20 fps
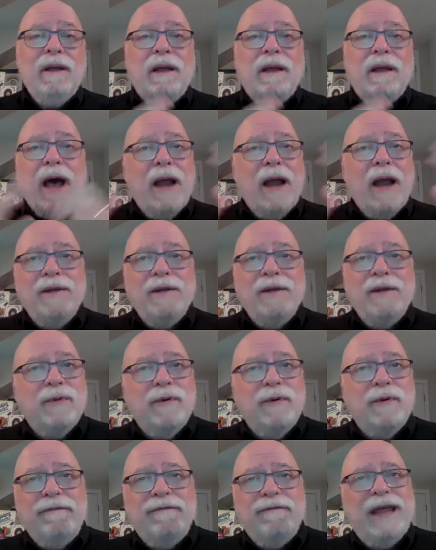God is
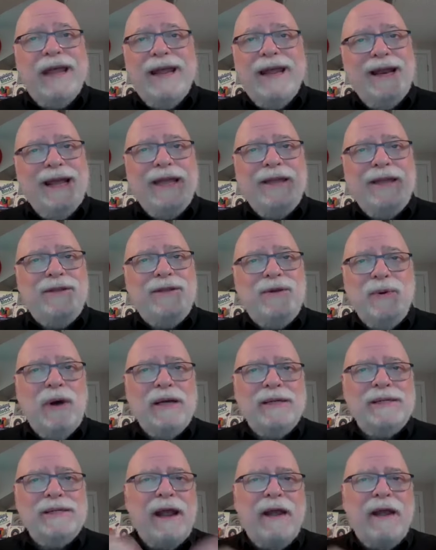revealing to
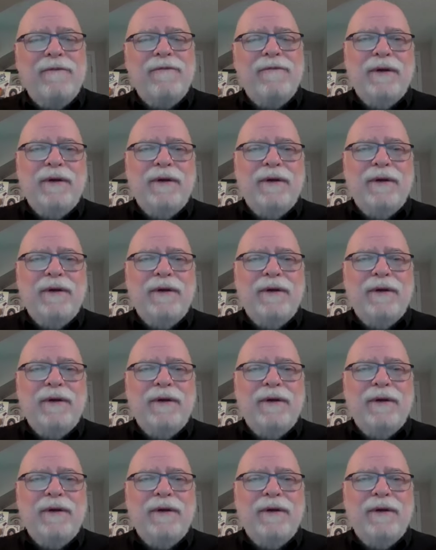us every